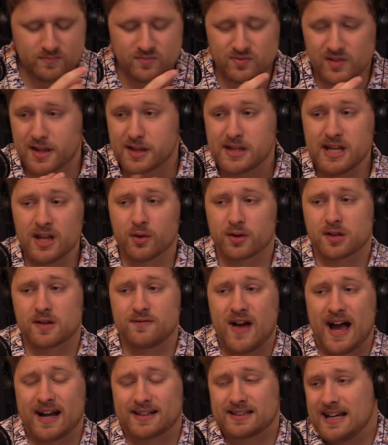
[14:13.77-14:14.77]
The Steelers, in
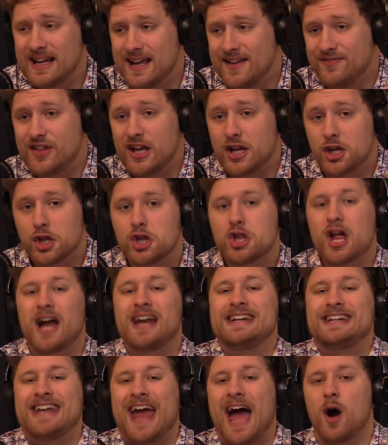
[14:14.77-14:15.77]
fact, they
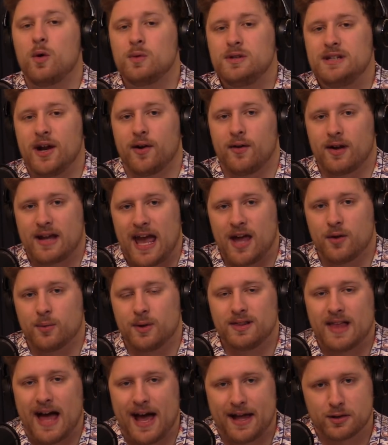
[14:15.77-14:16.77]
shut down Derrick Henry
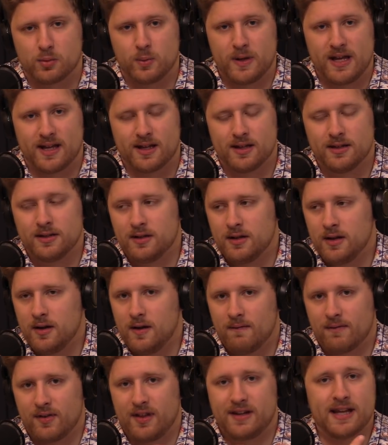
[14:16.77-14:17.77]
last week
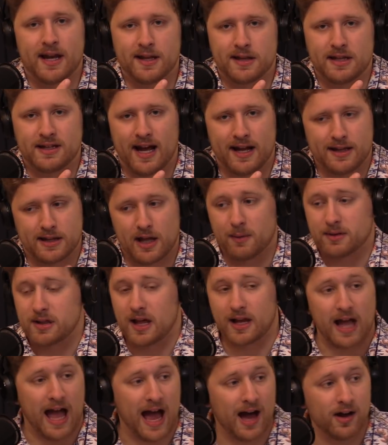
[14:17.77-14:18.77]
for the Tennessee Titans. I was
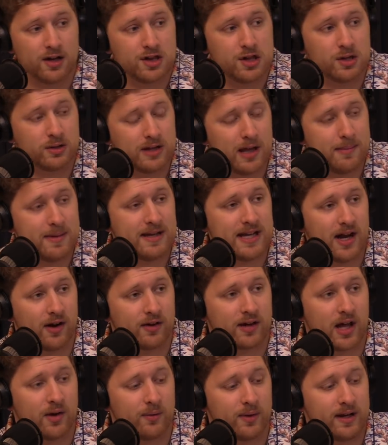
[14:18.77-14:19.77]
like, how did you limit Derrick
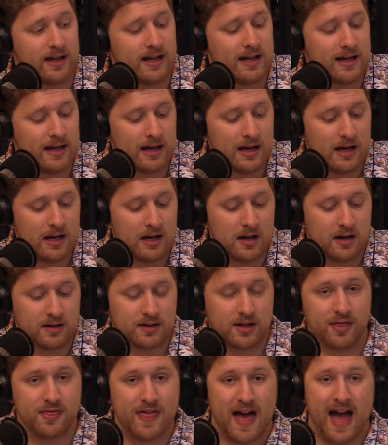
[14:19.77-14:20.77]
Henry
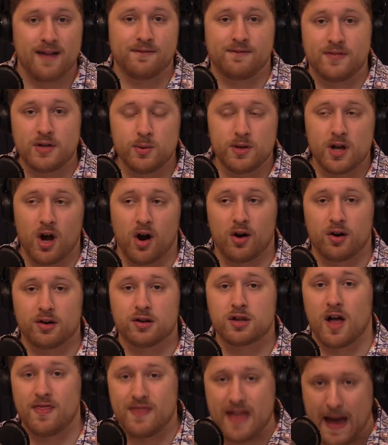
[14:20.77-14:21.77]
to that few yards
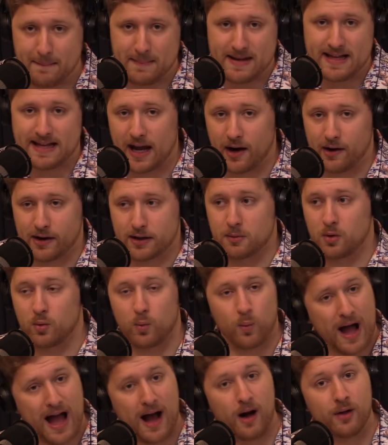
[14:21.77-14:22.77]
on that many carries? I went,
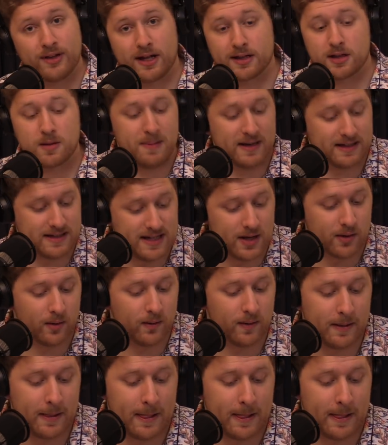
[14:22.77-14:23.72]
wow, that's a big deal.